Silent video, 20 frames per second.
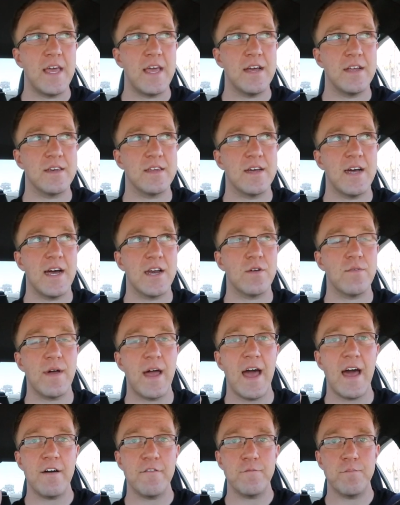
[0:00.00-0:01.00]
And I don't
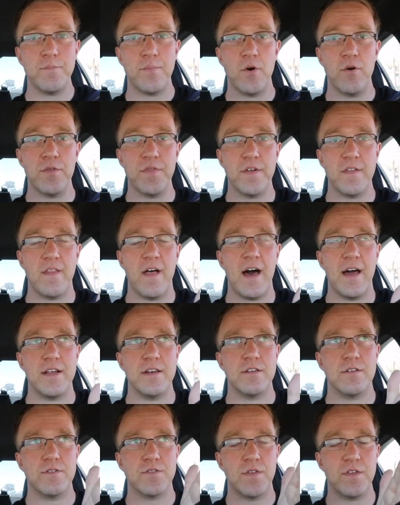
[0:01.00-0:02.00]
have both
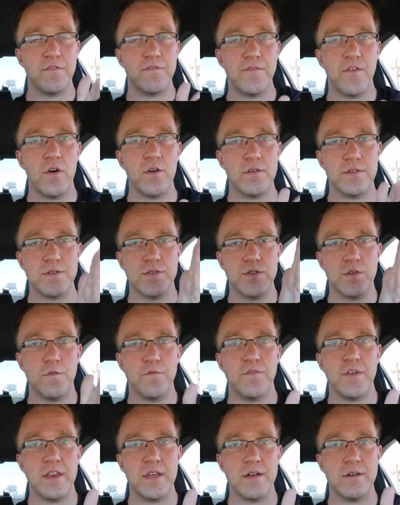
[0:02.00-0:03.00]
aligned. There's only photos, there's no
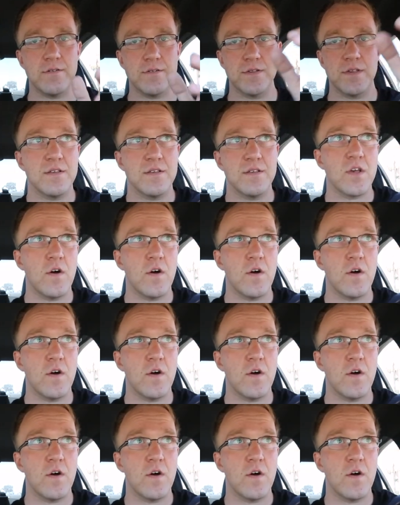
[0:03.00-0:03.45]
videos.